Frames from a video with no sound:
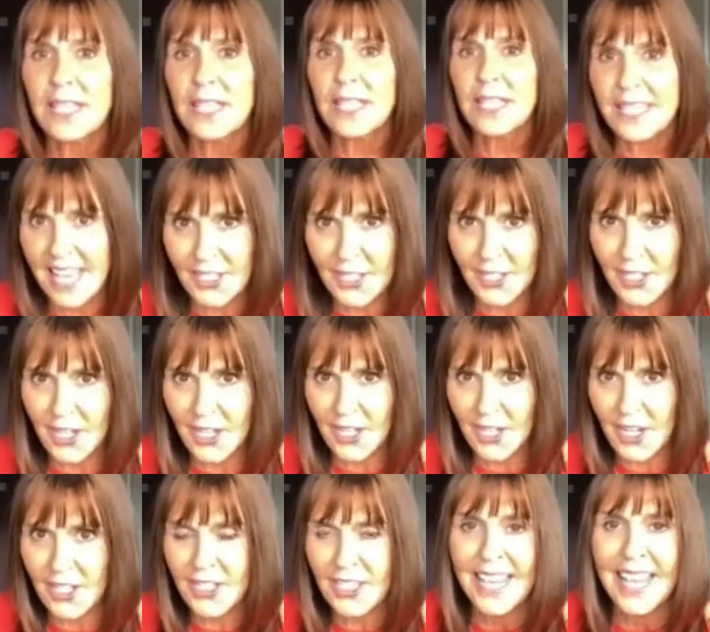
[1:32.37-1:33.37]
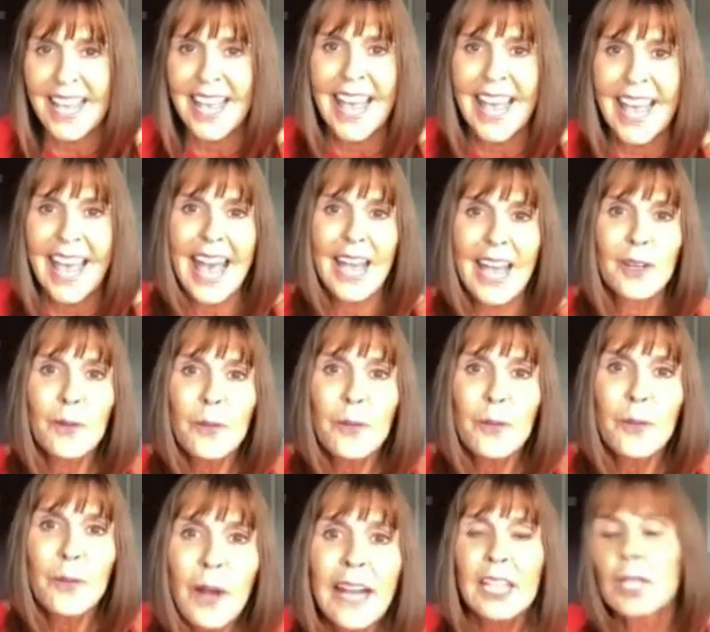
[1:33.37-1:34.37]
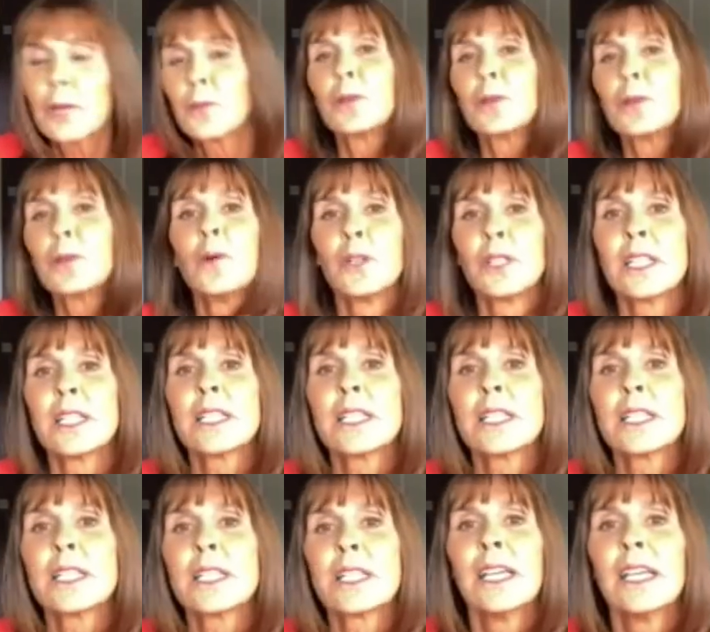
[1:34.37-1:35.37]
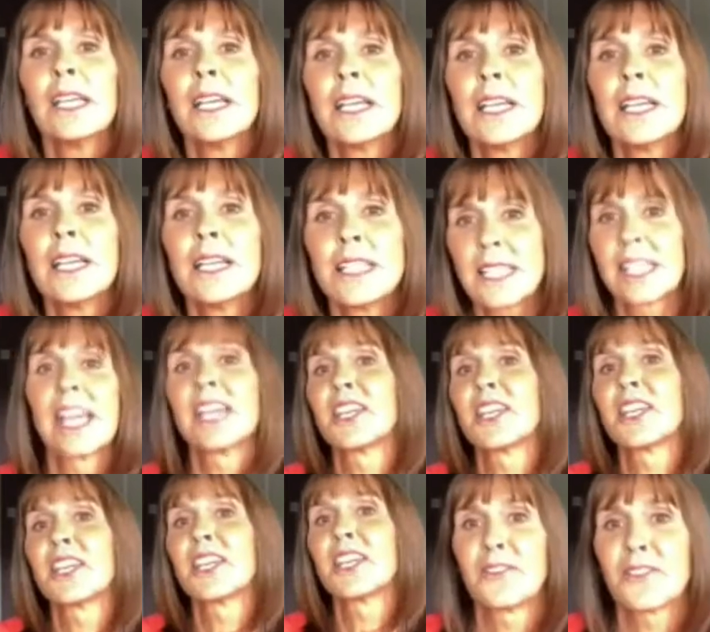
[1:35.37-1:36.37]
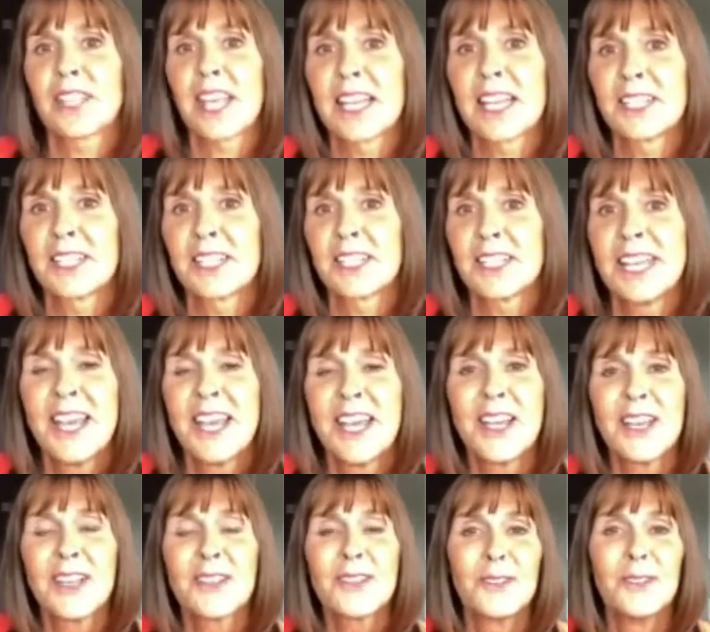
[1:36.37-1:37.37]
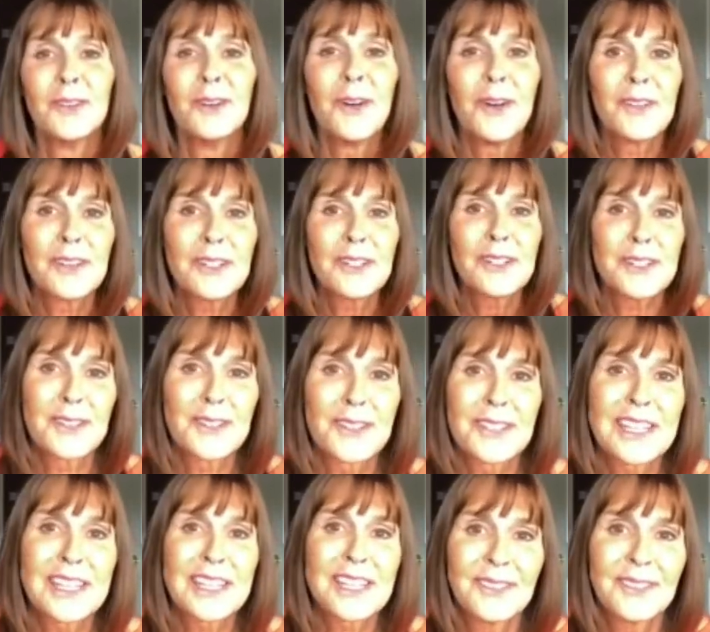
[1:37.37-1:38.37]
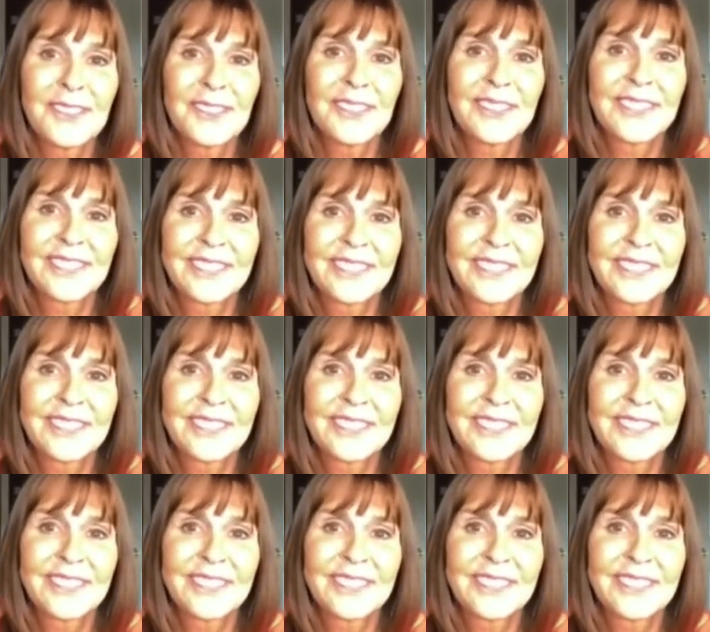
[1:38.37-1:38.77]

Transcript: what the scanner does and why you would want to get yourself scanned. So over to you, Susie.